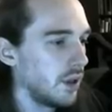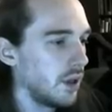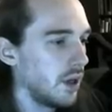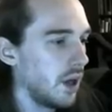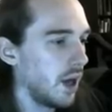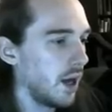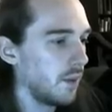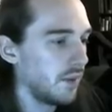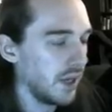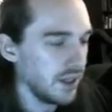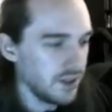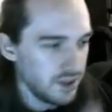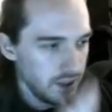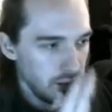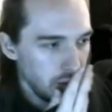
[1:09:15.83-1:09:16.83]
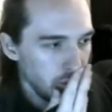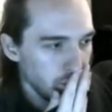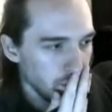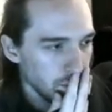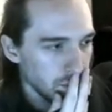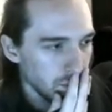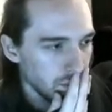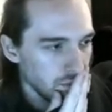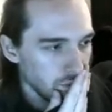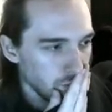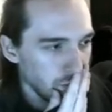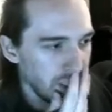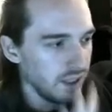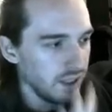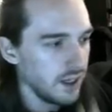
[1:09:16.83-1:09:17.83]
I'm guessing
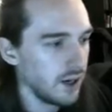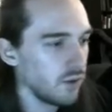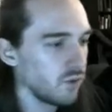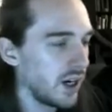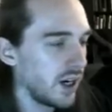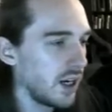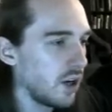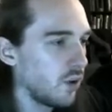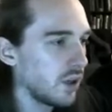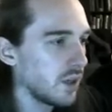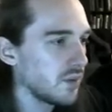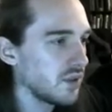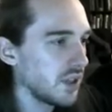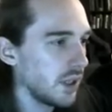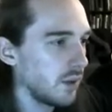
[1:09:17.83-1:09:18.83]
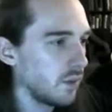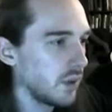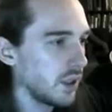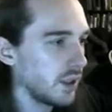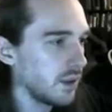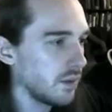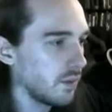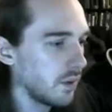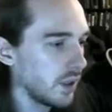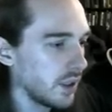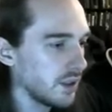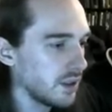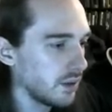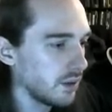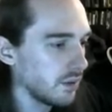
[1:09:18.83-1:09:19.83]
right now what I'm seeing, what I
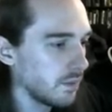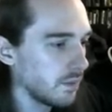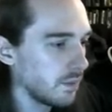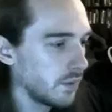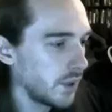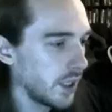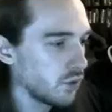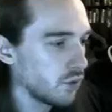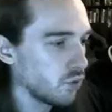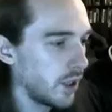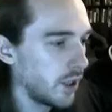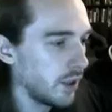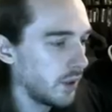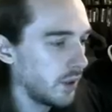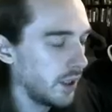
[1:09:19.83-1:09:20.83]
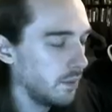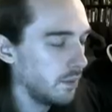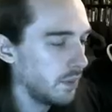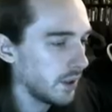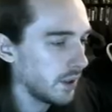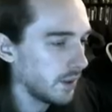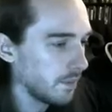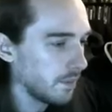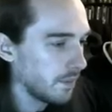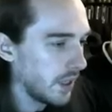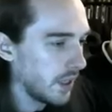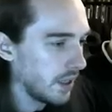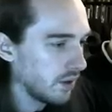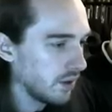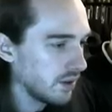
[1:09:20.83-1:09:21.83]
didn't catch right away, but
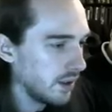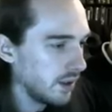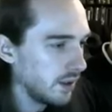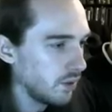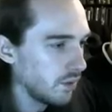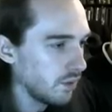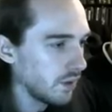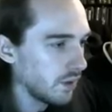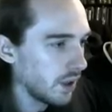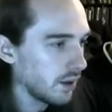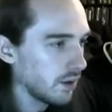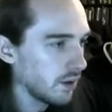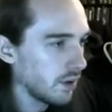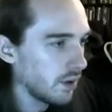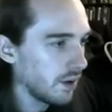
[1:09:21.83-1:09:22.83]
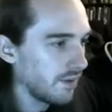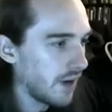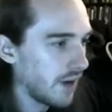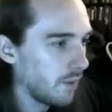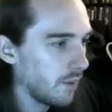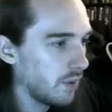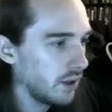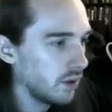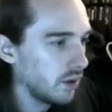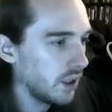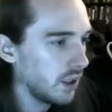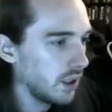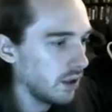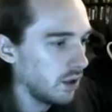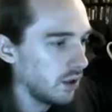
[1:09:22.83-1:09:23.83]
it looks like you've got the fabric looking
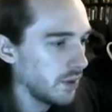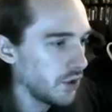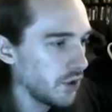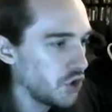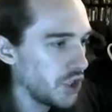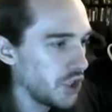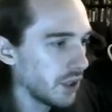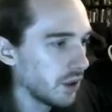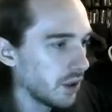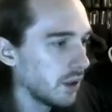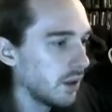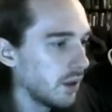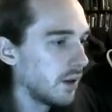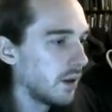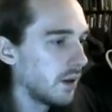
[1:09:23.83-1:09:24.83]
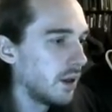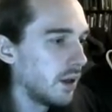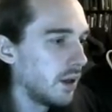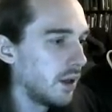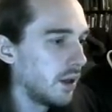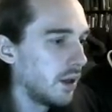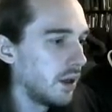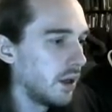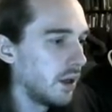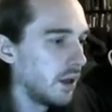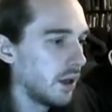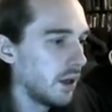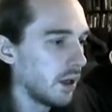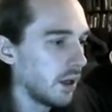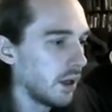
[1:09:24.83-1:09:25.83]
a little bit sheer,
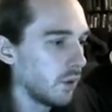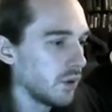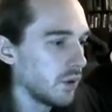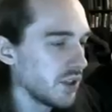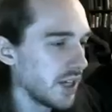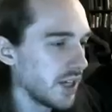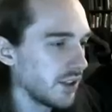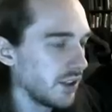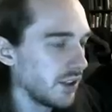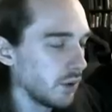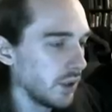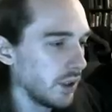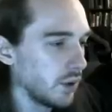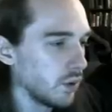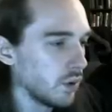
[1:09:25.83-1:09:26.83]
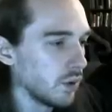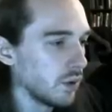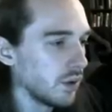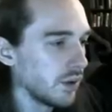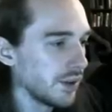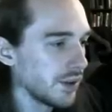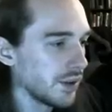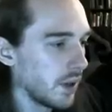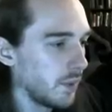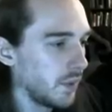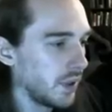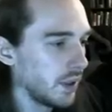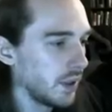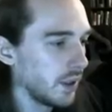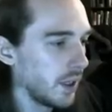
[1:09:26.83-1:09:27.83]
which is actually really cool. So I'm
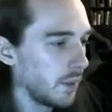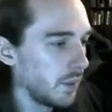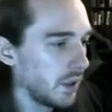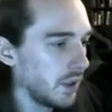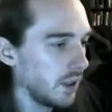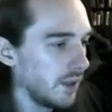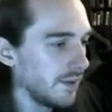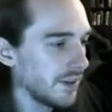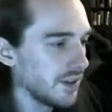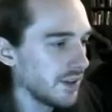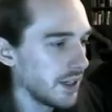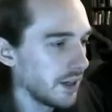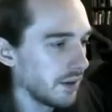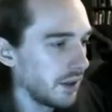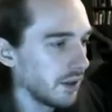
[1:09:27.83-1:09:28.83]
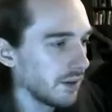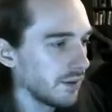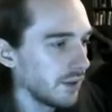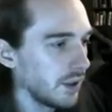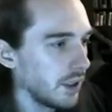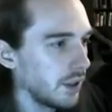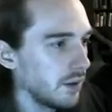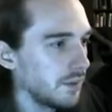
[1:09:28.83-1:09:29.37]
gonna leave this down here for now.